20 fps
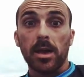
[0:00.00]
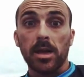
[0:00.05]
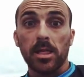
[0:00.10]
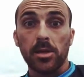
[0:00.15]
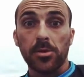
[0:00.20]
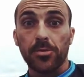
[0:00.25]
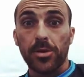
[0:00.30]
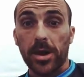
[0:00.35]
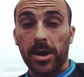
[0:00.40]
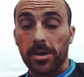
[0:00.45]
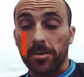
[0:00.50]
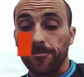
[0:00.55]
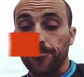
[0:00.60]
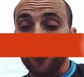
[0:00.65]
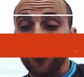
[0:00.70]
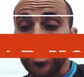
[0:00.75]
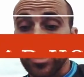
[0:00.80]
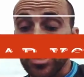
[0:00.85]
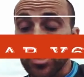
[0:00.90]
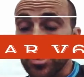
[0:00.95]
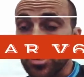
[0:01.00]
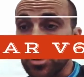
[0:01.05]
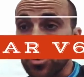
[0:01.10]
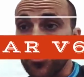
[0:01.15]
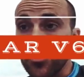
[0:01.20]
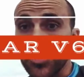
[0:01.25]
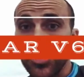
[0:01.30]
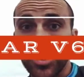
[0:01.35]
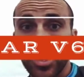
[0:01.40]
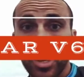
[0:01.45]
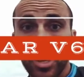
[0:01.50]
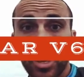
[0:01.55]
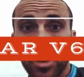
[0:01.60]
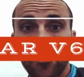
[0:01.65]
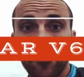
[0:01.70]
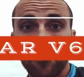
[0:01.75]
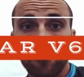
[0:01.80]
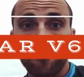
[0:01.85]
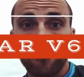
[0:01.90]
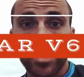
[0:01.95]
Hello there. So today
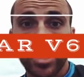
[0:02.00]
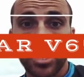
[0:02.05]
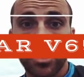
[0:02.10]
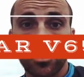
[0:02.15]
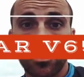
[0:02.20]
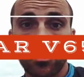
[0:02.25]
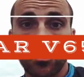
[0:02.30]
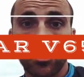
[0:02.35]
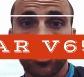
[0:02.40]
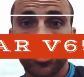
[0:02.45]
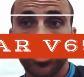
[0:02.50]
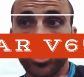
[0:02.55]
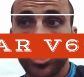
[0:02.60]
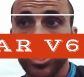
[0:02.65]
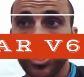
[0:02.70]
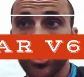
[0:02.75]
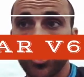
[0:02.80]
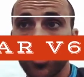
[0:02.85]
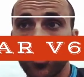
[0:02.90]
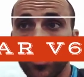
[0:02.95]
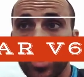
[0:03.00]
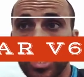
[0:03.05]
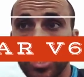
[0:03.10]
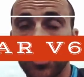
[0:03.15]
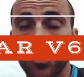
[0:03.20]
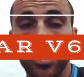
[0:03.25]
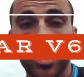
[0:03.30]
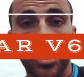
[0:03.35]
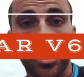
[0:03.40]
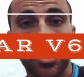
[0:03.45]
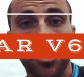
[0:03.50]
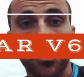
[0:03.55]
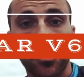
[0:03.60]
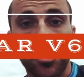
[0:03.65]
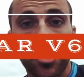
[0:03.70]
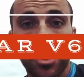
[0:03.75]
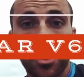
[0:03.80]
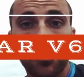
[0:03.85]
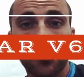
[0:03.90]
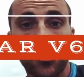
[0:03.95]
I'm here trying to explain
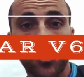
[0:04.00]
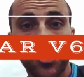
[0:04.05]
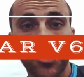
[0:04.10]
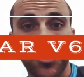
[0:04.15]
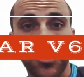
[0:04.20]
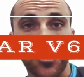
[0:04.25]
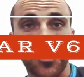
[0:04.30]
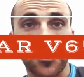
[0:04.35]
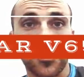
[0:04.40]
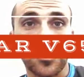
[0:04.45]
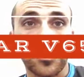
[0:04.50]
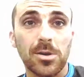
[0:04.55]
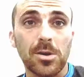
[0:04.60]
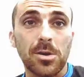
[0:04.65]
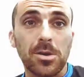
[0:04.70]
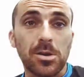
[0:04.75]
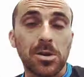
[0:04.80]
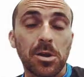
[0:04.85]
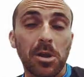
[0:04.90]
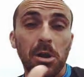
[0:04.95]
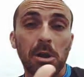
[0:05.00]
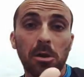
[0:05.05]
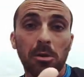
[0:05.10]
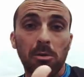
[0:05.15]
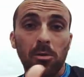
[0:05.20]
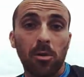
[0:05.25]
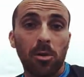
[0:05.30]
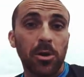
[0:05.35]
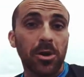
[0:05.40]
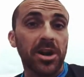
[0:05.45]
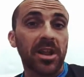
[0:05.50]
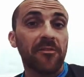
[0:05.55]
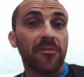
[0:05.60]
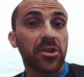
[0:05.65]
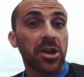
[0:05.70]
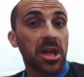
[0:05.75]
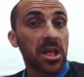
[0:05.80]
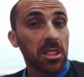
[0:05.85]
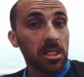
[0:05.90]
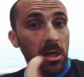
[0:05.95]
you how to know or never
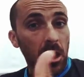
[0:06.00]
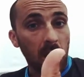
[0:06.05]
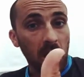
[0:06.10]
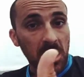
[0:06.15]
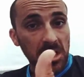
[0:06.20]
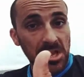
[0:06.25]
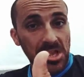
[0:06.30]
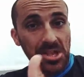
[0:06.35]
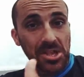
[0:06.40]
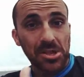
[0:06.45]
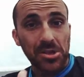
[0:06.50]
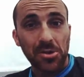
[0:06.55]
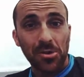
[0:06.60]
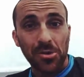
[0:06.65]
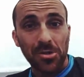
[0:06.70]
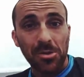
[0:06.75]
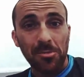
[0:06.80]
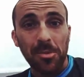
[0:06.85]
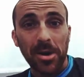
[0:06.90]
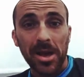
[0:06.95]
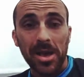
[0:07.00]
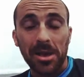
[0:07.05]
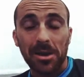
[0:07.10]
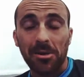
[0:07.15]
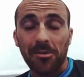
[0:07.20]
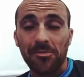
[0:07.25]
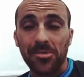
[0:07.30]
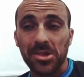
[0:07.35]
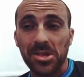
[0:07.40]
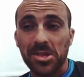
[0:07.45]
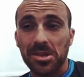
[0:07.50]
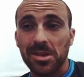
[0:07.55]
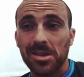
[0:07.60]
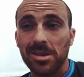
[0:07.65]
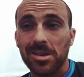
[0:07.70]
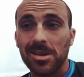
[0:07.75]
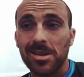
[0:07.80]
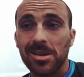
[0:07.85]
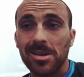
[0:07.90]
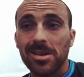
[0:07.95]
get lost on the bike.
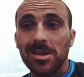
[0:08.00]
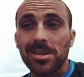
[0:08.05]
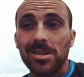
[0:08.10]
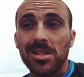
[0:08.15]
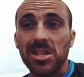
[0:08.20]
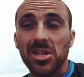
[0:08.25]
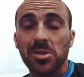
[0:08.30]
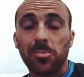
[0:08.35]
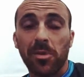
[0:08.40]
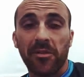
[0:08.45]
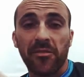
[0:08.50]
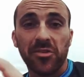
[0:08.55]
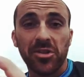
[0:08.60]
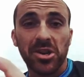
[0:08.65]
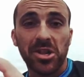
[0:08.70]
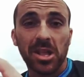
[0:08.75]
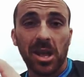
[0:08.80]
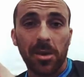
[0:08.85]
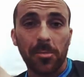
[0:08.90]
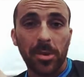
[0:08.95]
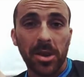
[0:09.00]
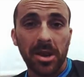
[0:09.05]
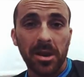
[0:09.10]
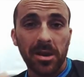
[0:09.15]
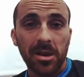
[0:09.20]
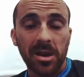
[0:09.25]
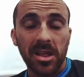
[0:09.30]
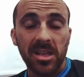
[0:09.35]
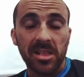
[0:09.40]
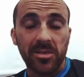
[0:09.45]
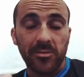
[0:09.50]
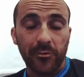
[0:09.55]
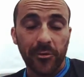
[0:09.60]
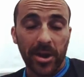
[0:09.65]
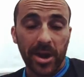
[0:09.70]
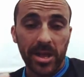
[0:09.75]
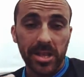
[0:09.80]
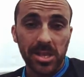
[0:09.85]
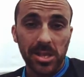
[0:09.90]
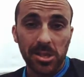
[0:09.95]
Obviously, this is my first time in Nice,
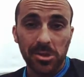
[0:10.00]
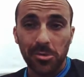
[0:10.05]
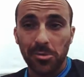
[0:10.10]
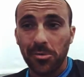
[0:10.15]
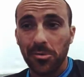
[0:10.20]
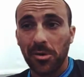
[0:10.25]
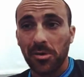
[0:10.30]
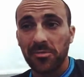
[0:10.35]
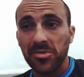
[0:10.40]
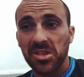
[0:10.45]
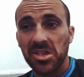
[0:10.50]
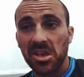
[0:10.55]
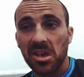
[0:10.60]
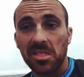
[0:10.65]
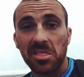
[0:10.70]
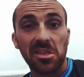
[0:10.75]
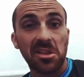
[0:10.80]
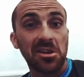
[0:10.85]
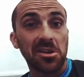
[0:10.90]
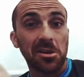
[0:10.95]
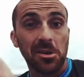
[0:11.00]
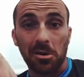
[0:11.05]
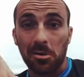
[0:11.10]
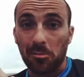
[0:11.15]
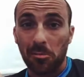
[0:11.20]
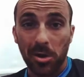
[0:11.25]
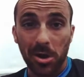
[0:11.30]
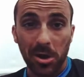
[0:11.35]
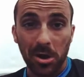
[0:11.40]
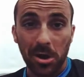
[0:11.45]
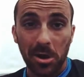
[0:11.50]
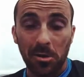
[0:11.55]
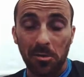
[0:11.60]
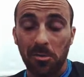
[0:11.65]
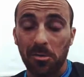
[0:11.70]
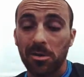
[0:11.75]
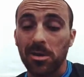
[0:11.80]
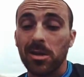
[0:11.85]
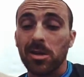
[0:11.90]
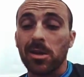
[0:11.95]
France, so obviously I didn't know where to go.
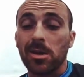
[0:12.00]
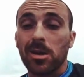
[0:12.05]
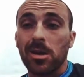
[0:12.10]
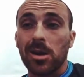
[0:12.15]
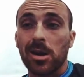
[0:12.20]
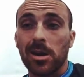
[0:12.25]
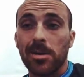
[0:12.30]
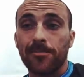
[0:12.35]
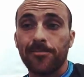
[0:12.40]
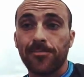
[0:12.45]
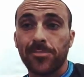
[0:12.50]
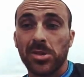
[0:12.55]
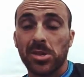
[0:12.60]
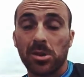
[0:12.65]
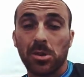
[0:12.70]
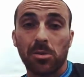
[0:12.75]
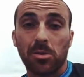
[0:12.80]
I